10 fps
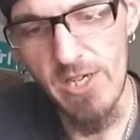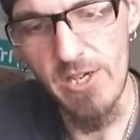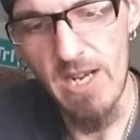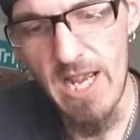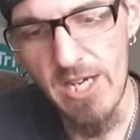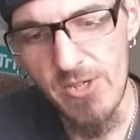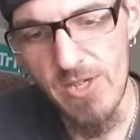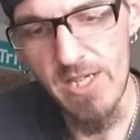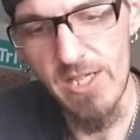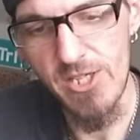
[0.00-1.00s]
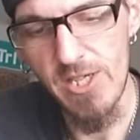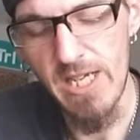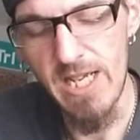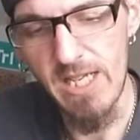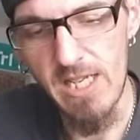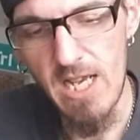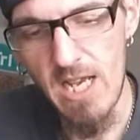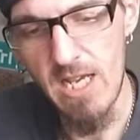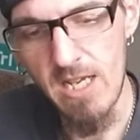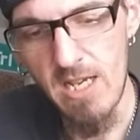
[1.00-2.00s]
and your extras. You get
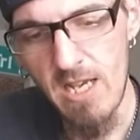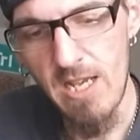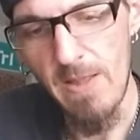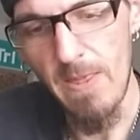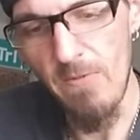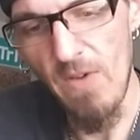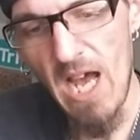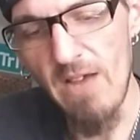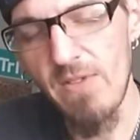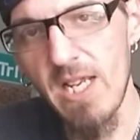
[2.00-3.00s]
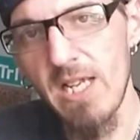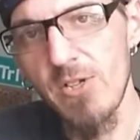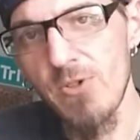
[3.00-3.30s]
the 510